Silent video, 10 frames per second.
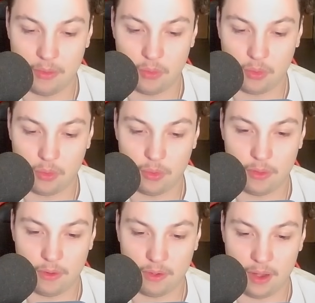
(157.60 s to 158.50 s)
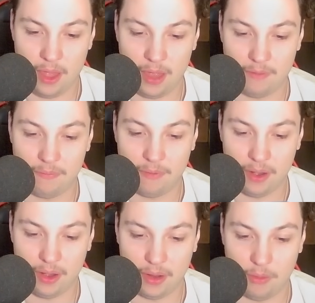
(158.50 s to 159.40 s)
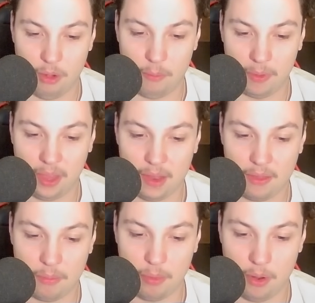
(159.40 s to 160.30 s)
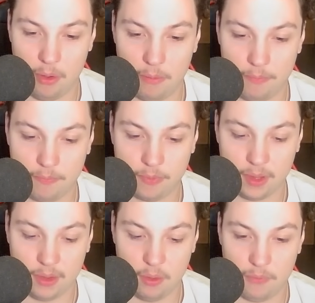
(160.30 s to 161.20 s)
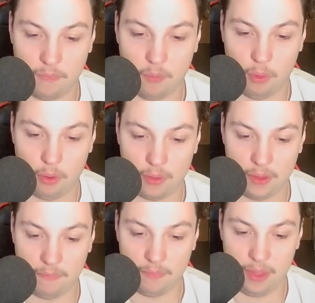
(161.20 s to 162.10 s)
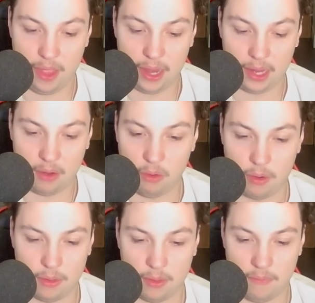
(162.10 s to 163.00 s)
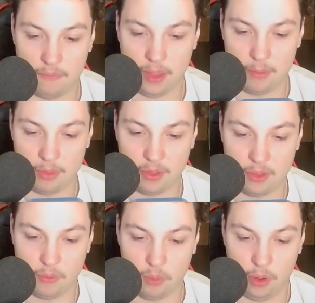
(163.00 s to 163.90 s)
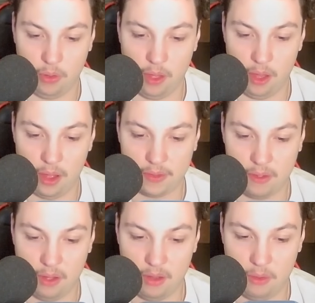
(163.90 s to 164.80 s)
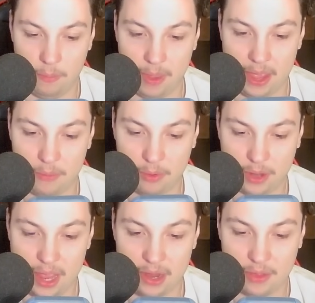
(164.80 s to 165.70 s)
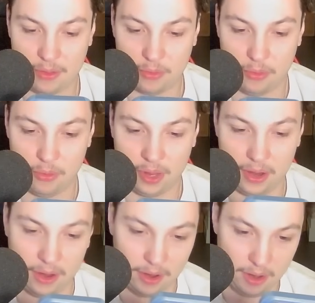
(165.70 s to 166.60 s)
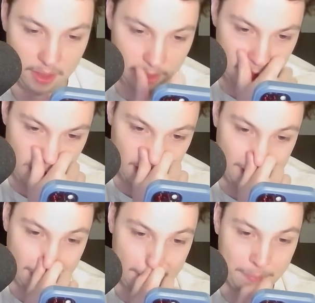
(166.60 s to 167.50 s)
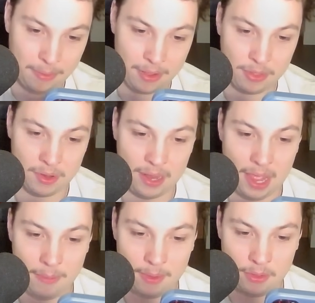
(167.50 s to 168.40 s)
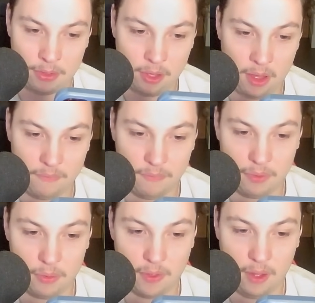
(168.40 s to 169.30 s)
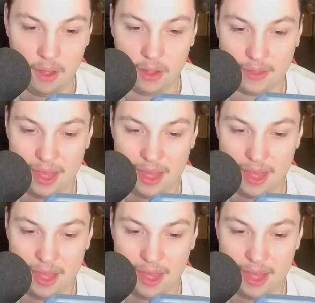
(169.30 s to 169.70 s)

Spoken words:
Recruits are not fun to go up against, bro. He goes for the flying machine, the Royal Hogs. Oh man, we're kind of screwed here. Gonna take a bunch of damage off of those Hogs.